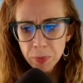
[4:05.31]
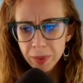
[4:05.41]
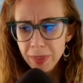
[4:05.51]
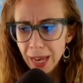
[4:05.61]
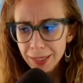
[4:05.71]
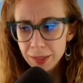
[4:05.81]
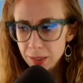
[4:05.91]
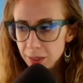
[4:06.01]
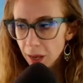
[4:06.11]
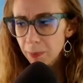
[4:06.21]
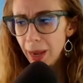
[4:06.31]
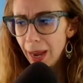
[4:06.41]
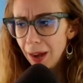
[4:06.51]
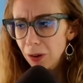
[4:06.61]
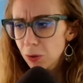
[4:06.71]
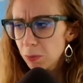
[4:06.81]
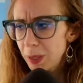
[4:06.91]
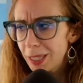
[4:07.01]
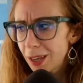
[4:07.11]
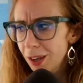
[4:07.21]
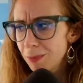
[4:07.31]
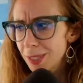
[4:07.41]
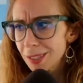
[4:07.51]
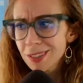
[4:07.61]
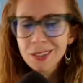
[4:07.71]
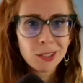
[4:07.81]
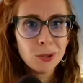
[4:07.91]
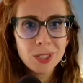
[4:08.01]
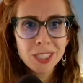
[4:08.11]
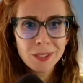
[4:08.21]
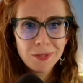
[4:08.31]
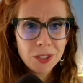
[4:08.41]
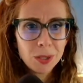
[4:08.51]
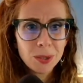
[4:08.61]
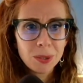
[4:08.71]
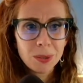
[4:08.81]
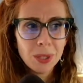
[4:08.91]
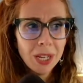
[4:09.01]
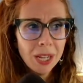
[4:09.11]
that somehow becomes exclusive to